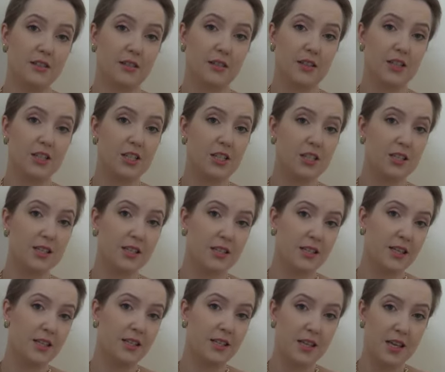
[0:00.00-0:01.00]

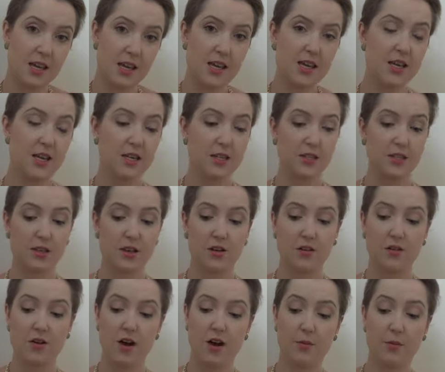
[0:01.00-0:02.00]
Delicious, easy.
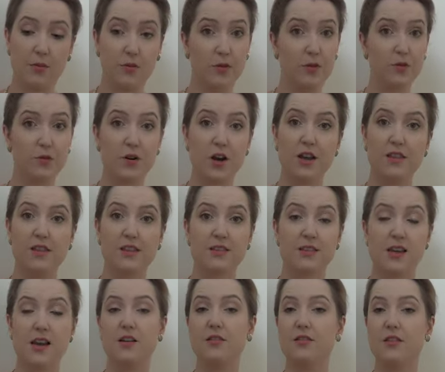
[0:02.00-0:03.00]
So if you've tried
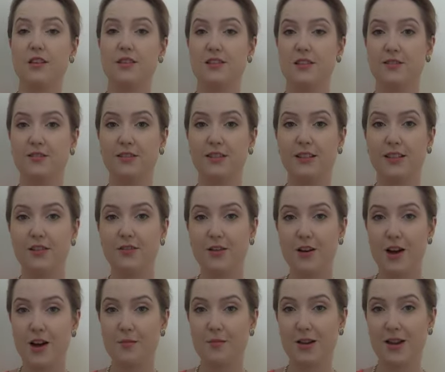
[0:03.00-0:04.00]
this out, then definitely leave
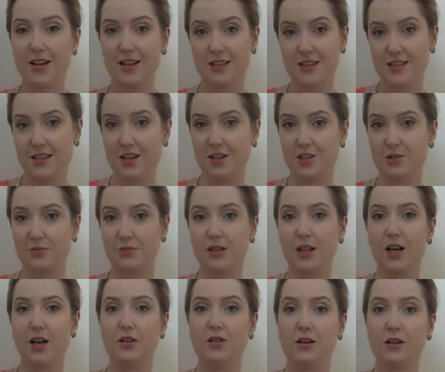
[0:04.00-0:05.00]
a comment in the section
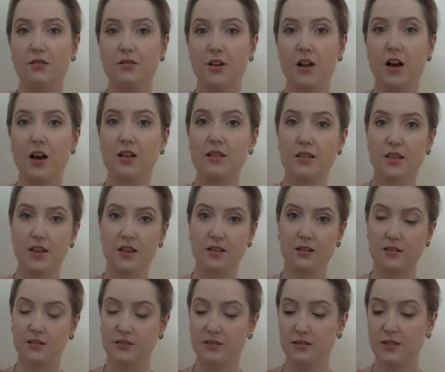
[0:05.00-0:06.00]
below. And if not,
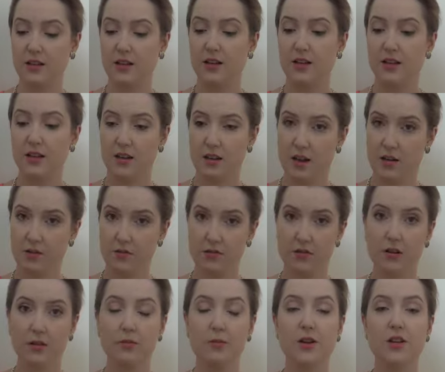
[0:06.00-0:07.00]
then I would
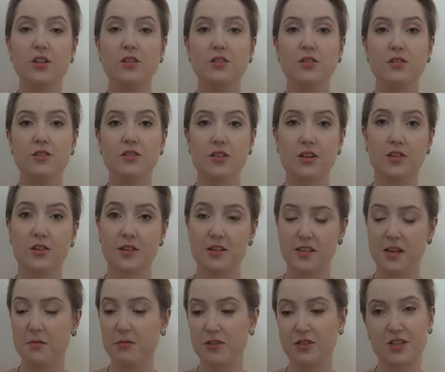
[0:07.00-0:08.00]
recommend you do so,
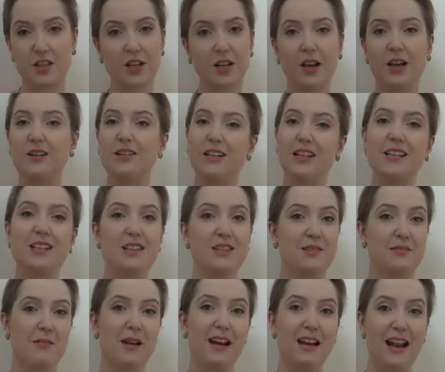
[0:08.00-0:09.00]
because I'm just going to go and eat
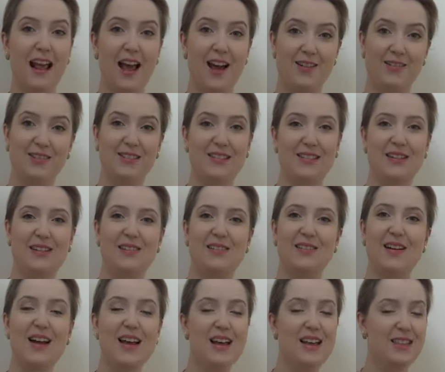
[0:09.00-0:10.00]
this right now.
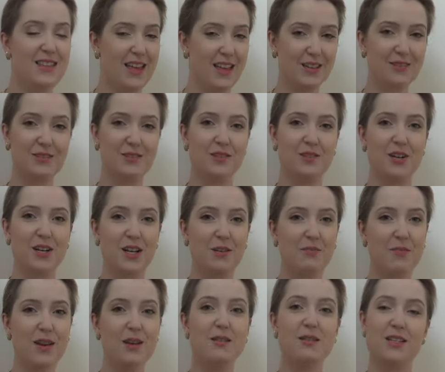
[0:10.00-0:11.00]
So thanks for
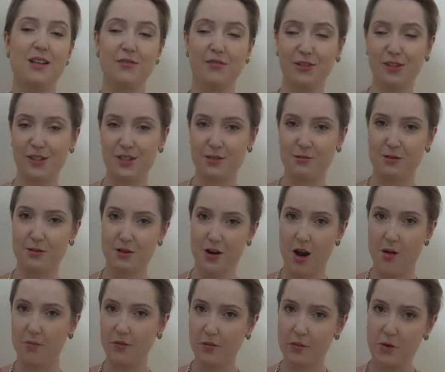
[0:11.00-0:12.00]
joining me. Definitely
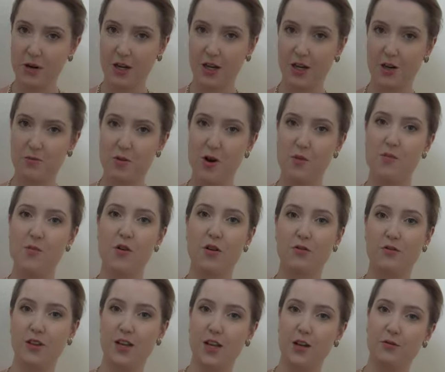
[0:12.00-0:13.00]
subscribe if you want to hear about
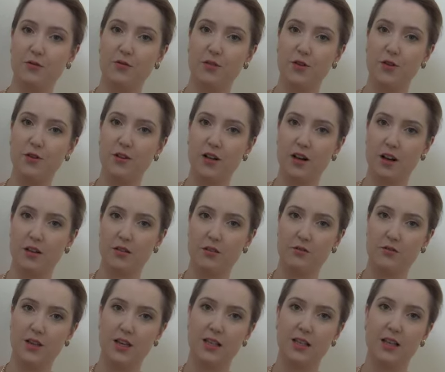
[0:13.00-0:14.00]
more vegan food and
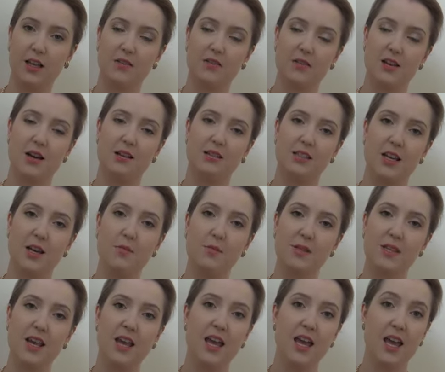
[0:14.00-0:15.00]
other vegan lifestyle
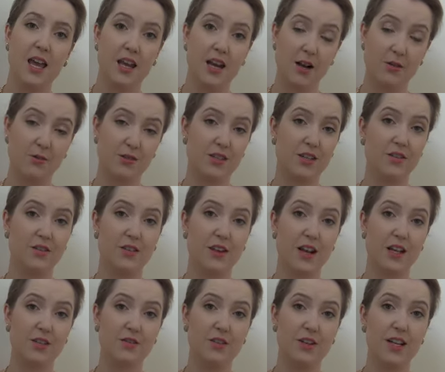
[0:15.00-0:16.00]
tips. And I will see you in the
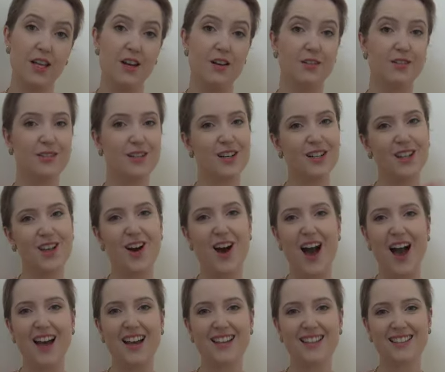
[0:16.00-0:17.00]
next video.
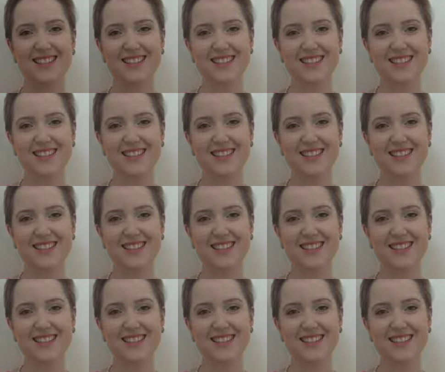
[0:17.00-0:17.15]
Aloha.